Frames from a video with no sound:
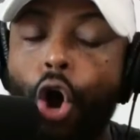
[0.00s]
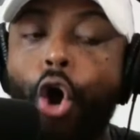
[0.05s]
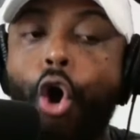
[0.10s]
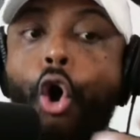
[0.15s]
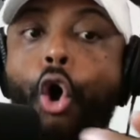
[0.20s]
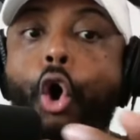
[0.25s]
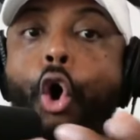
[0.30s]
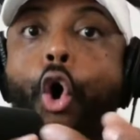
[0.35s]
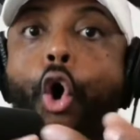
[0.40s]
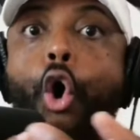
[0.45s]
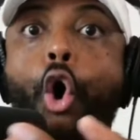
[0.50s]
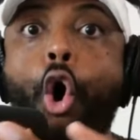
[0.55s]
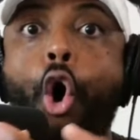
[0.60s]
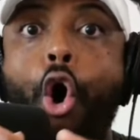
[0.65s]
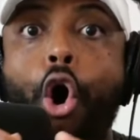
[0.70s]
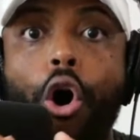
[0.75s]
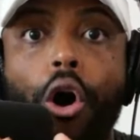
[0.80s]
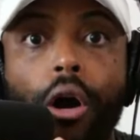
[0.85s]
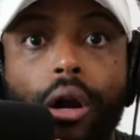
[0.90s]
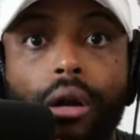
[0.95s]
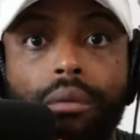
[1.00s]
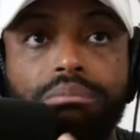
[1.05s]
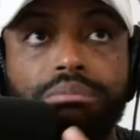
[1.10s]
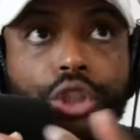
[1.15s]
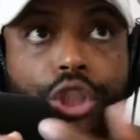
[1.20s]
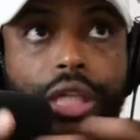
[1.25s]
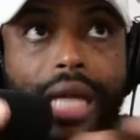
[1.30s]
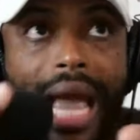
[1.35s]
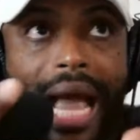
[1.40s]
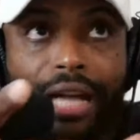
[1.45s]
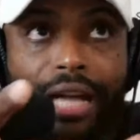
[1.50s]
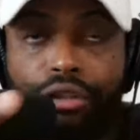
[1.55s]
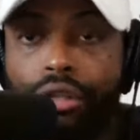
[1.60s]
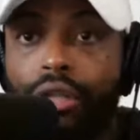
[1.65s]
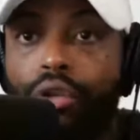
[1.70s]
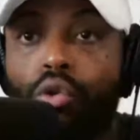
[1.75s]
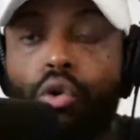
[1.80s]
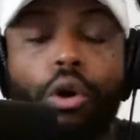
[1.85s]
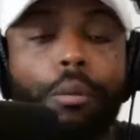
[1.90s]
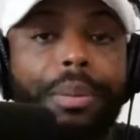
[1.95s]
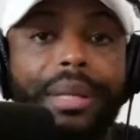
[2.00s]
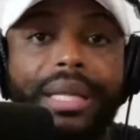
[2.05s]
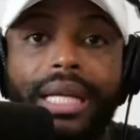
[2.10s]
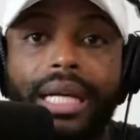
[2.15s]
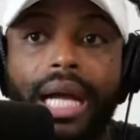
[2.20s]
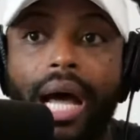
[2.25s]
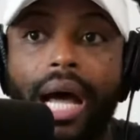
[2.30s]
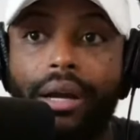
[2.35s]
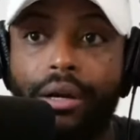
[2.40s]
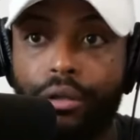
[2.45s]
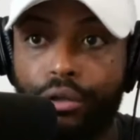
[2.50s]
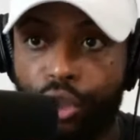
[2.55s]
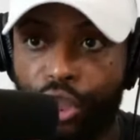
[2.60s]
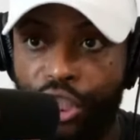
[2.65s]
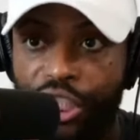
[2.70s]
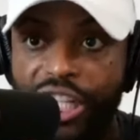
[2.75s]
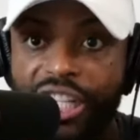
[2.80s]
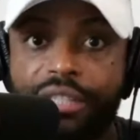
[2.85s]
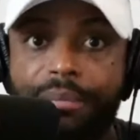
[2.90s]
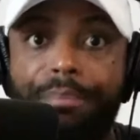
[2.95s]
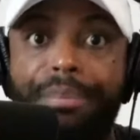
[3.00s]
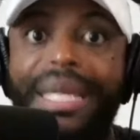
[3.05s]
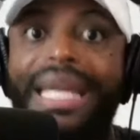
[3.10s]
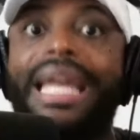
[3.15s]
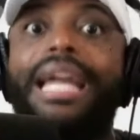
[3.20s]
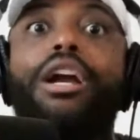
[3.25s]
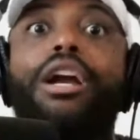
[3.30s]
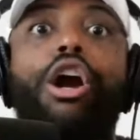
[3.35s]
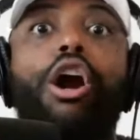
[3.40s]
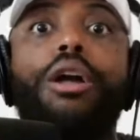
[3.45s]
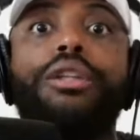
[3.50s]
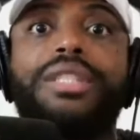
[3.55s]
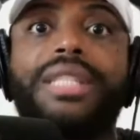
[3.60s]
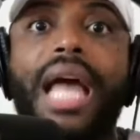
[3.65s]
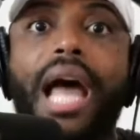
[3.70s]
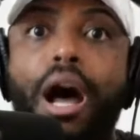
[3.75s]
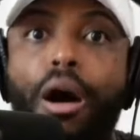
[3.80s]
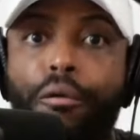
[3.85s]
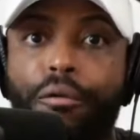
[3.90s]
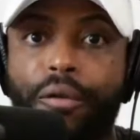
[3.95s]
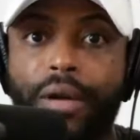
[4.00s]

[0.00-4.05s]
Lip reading: Or she actually grew up in the gutter. She's being herself.